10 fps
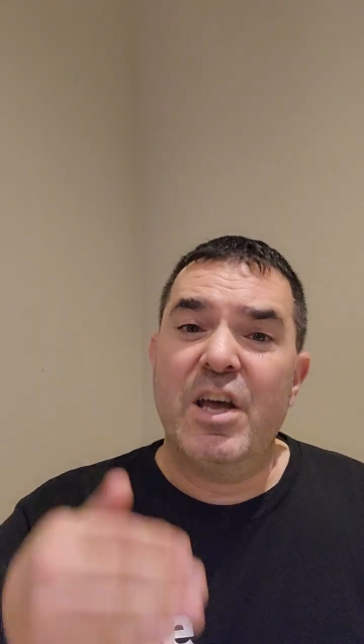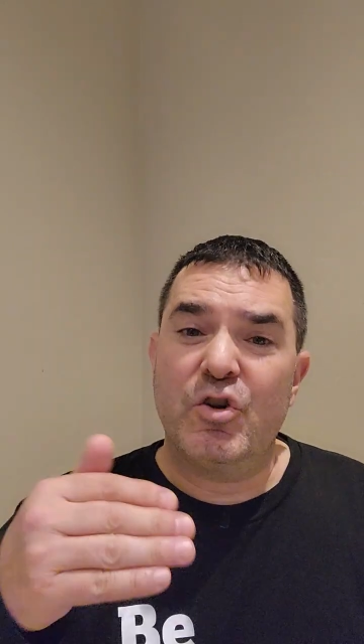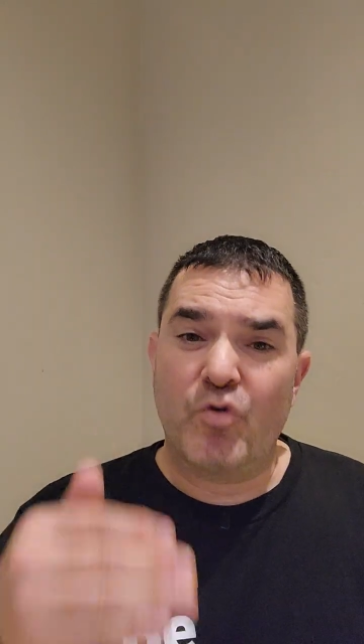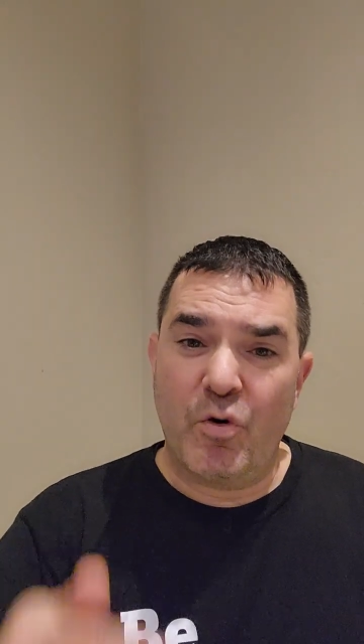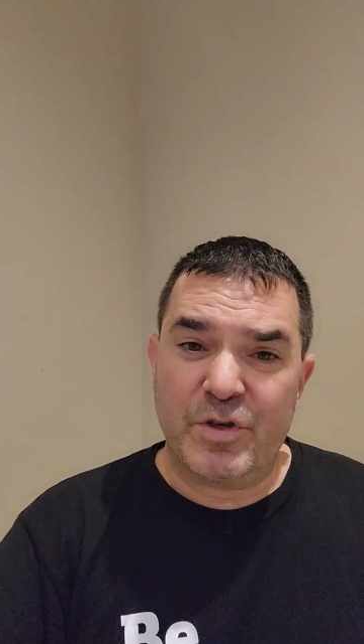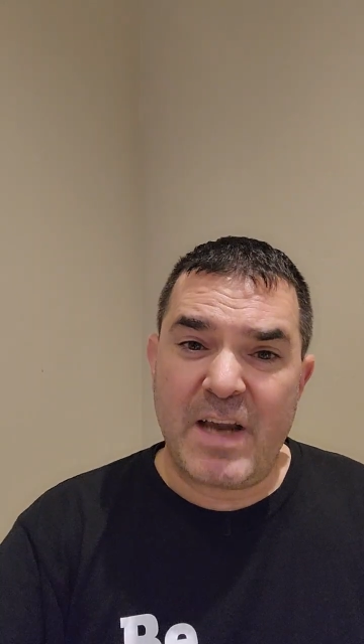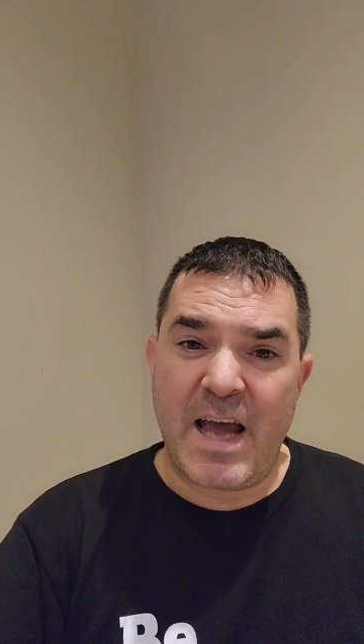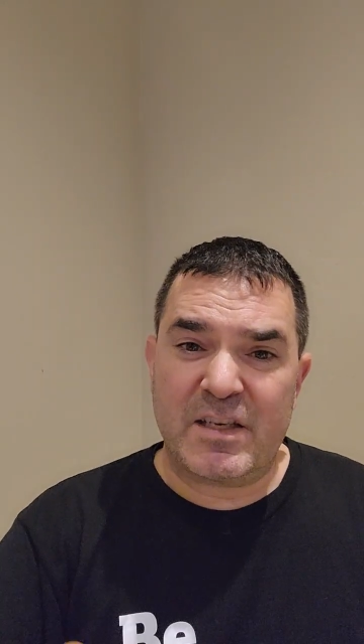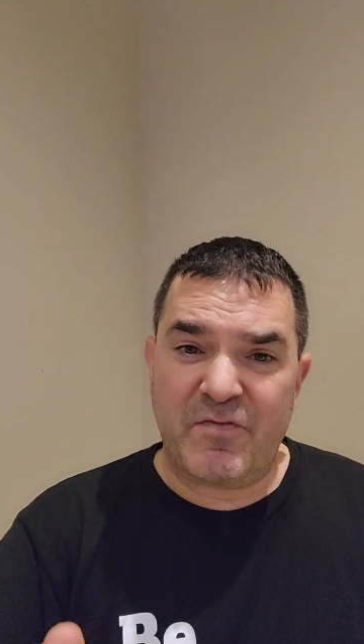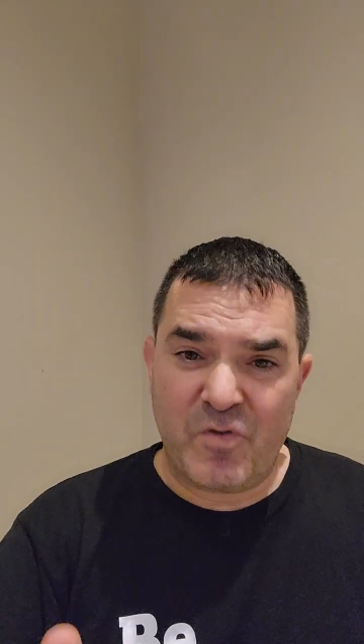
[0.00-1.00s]
It grows
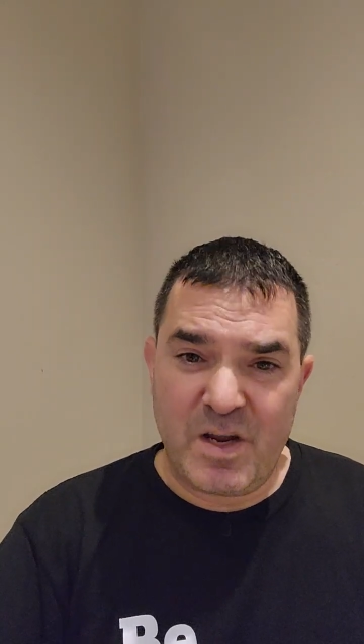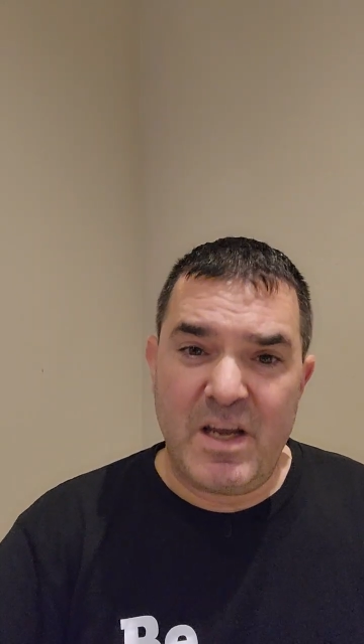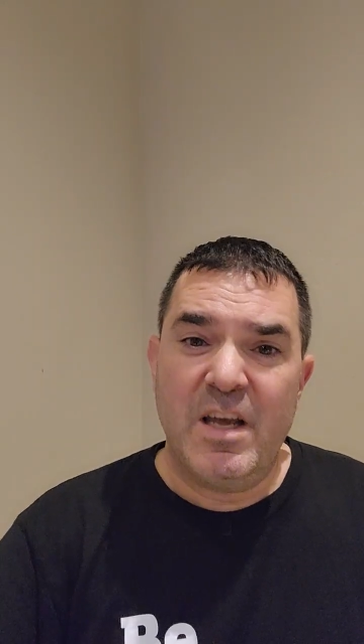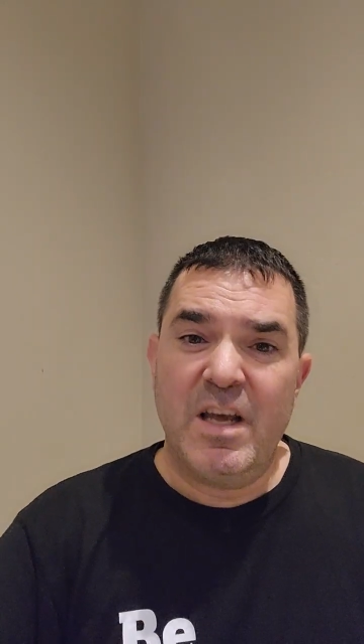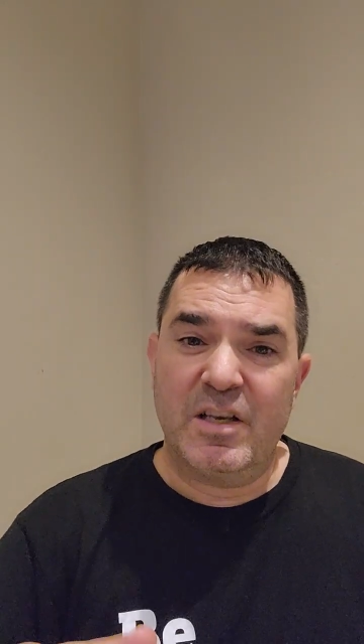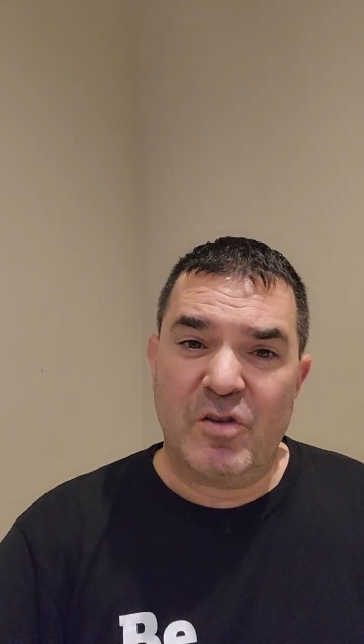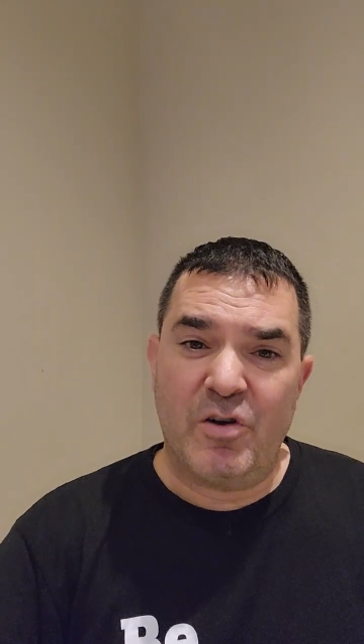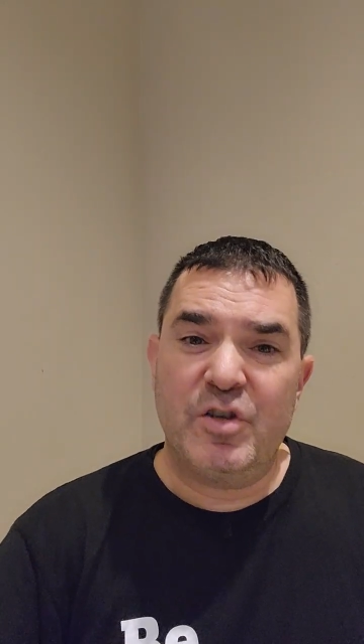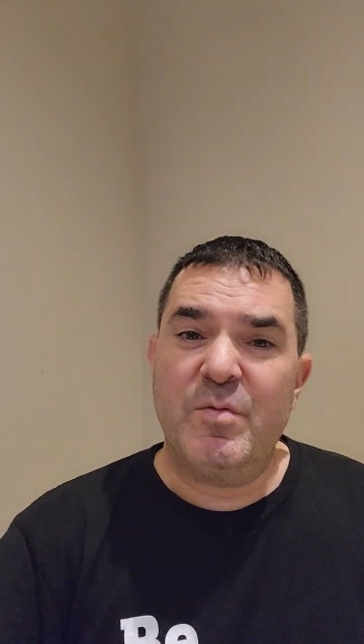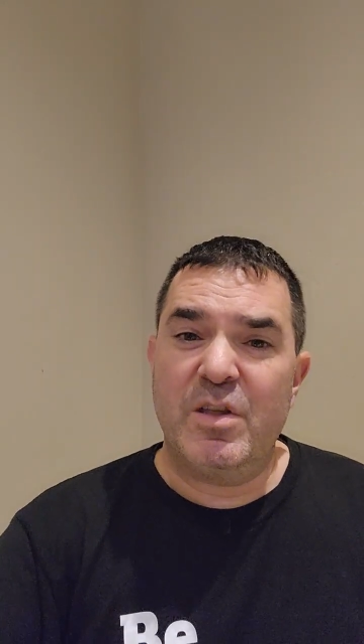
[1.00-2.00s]
tax-free as
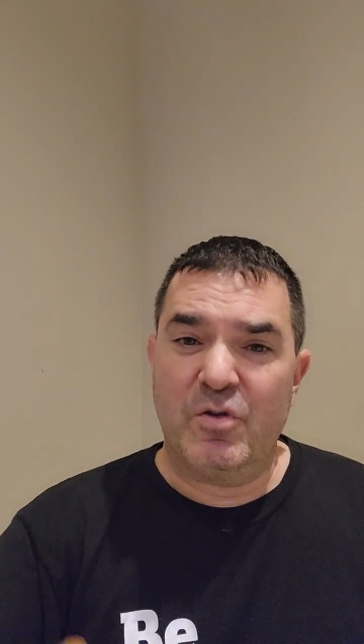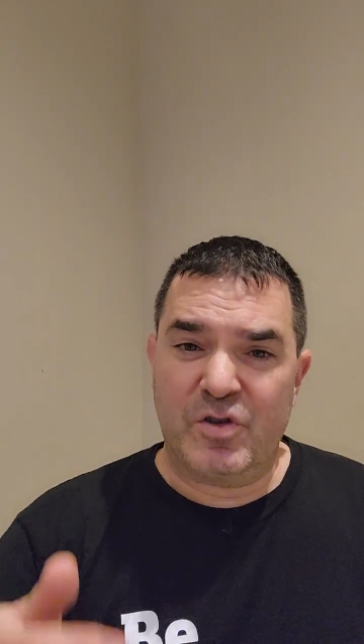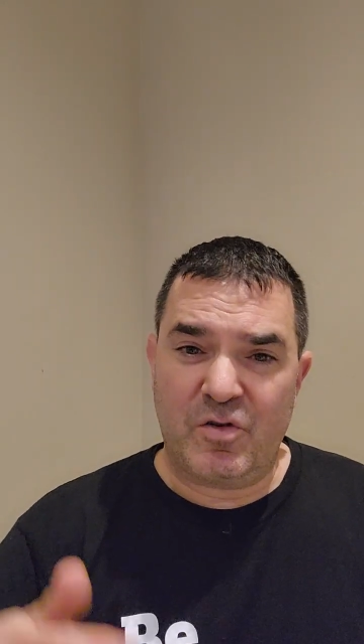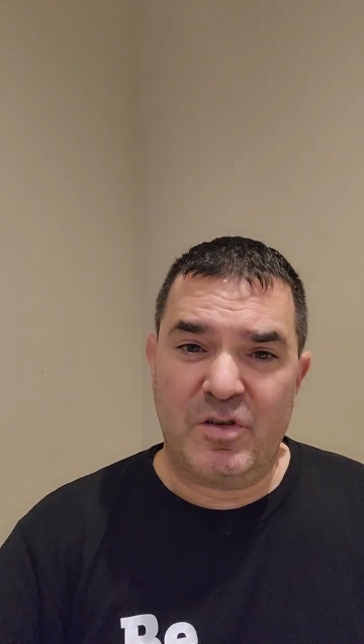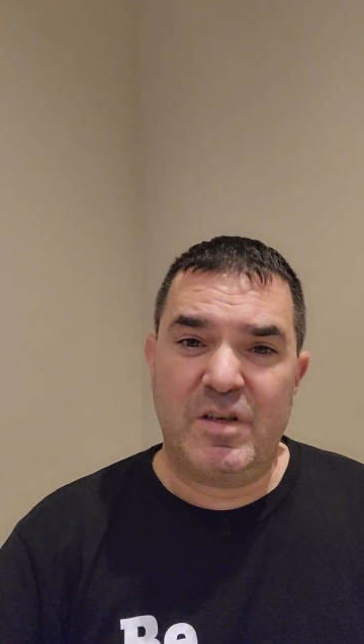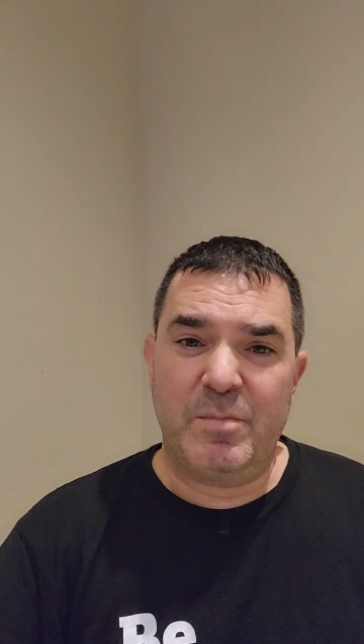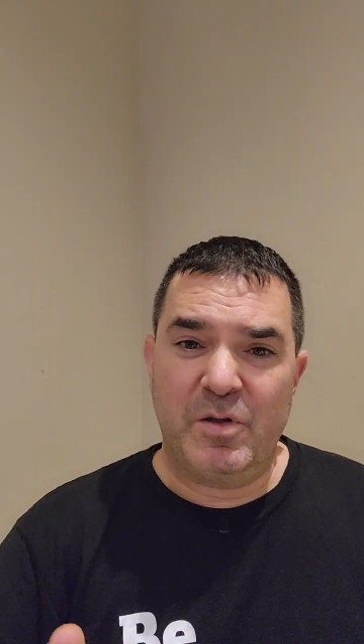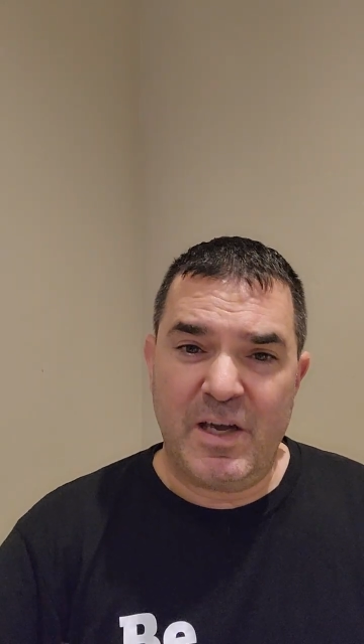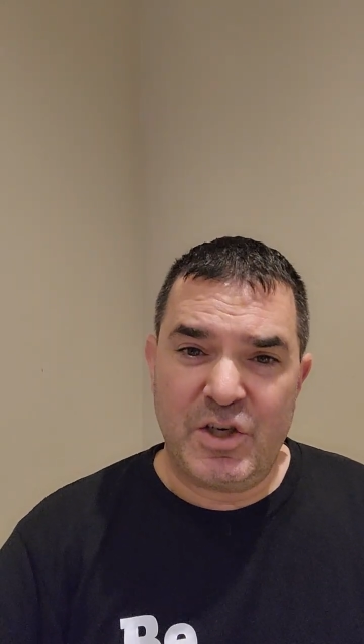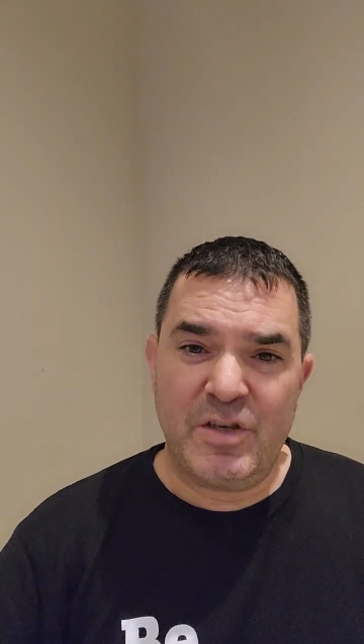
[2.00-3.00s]
long as you meet those certain
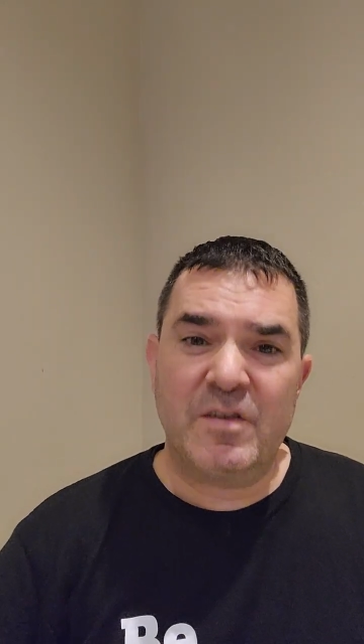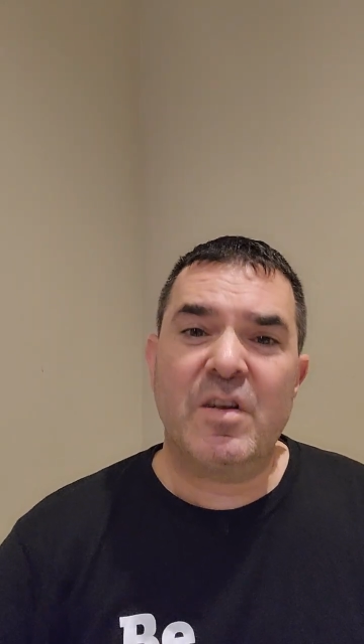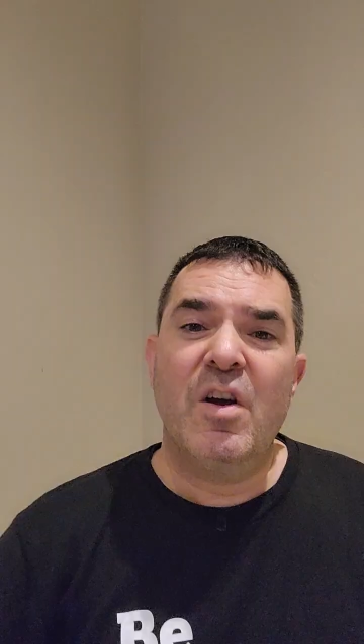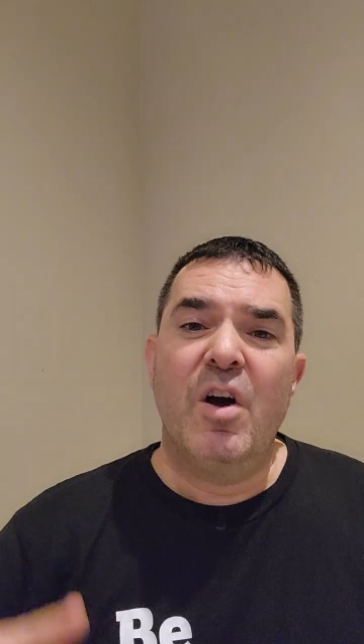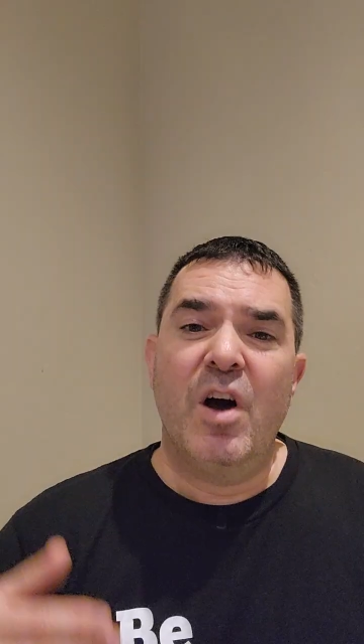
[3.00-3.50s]
stipulations.